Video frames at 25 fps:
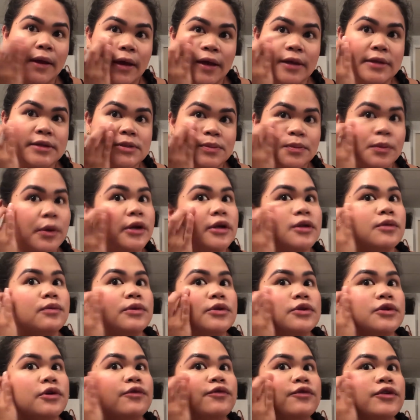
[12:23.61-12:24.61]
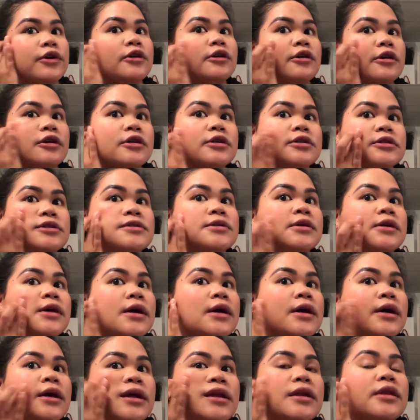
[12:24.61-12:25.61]
and spread it with your fingers.
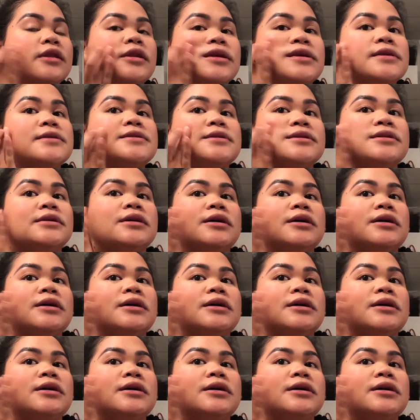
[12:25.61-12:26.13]
This,